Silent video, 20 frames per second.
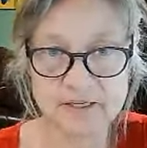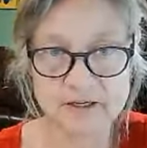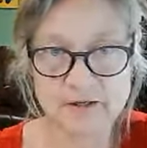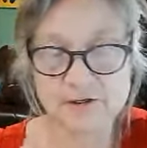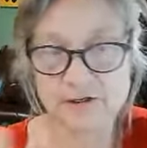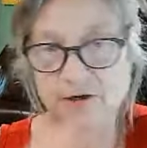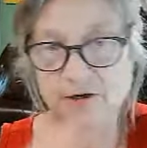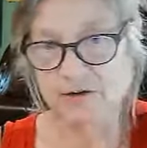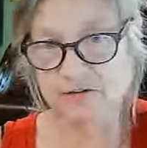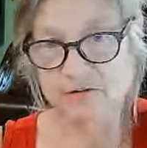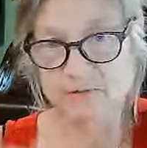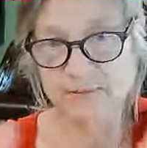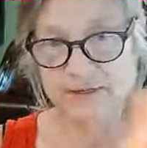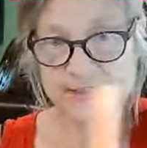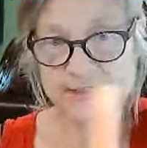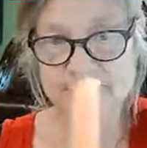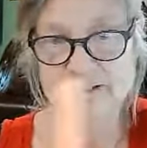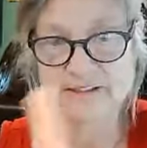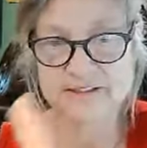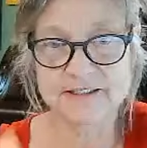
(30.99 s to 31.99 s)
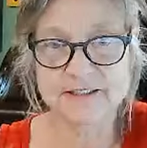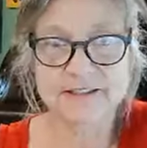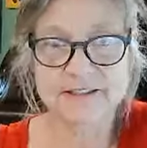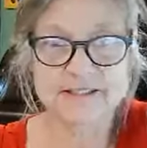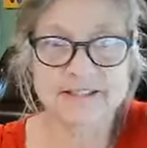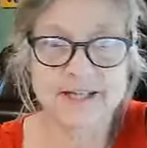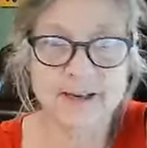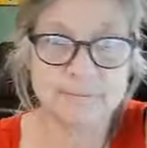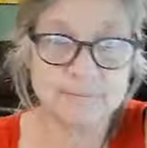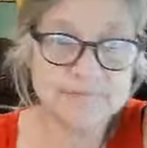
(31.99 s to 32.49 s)
you know, everybody does the
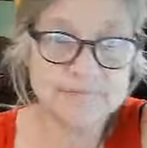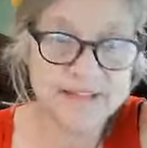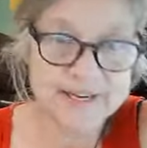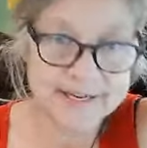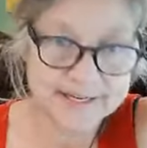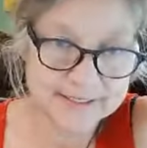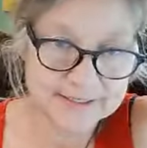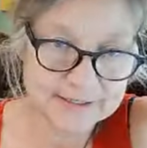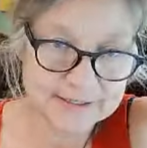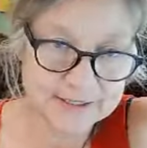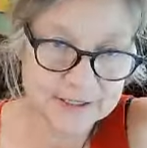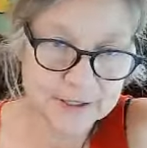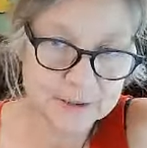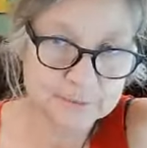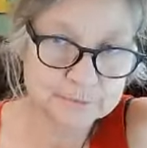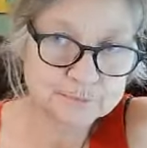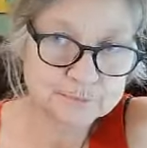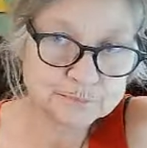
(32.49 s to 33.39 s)
same thing. So